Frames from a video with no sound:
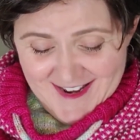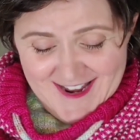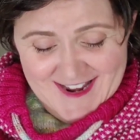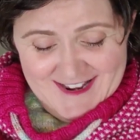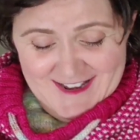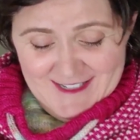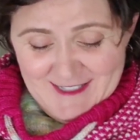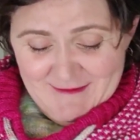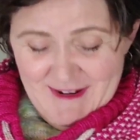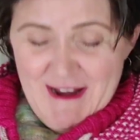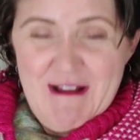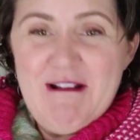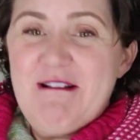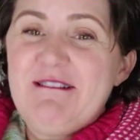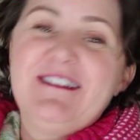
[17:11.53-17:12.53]
It is my
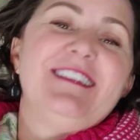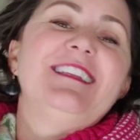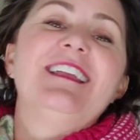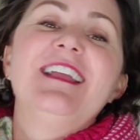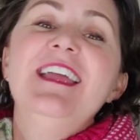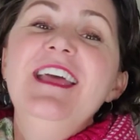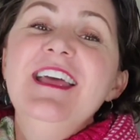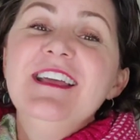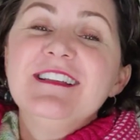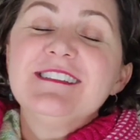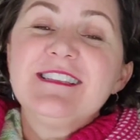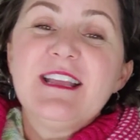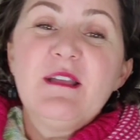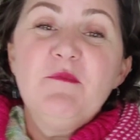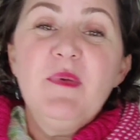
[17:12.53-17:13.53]
car knitting,
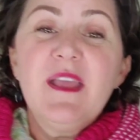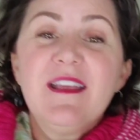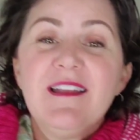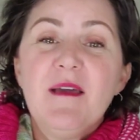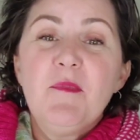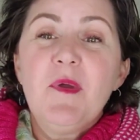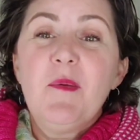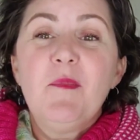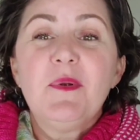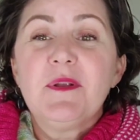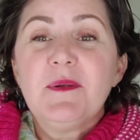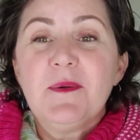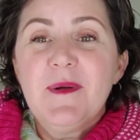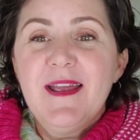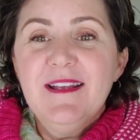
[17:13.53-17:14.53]
because I can pick it up and put
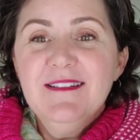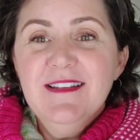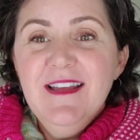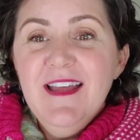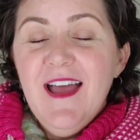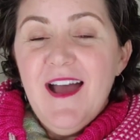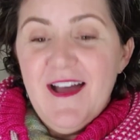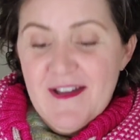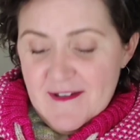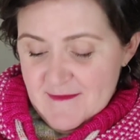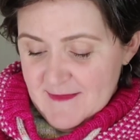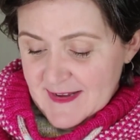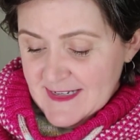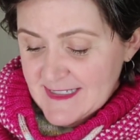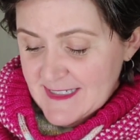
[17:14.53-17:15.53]
it away
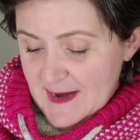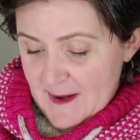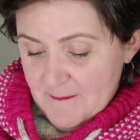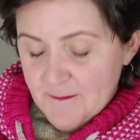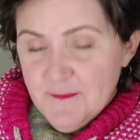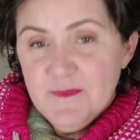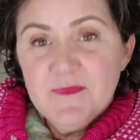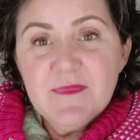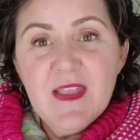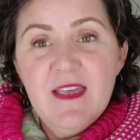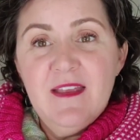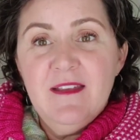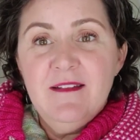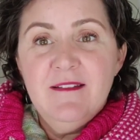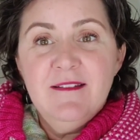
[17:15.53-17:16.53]
anytime
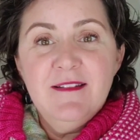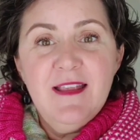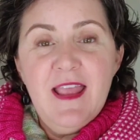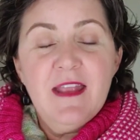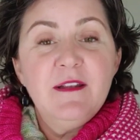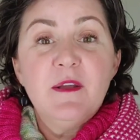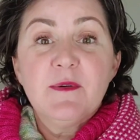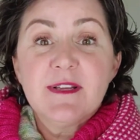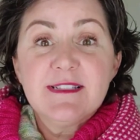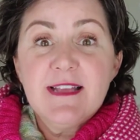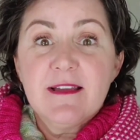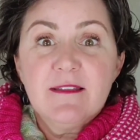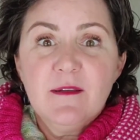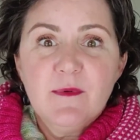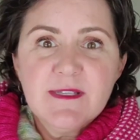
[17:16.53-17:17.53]
and know
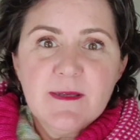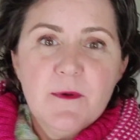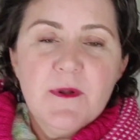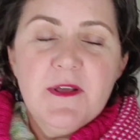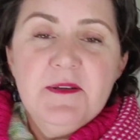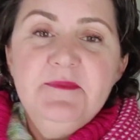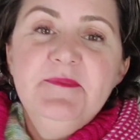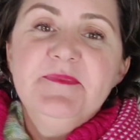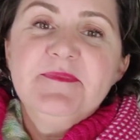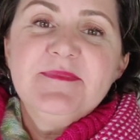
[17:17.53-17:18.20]
exactly what's going on.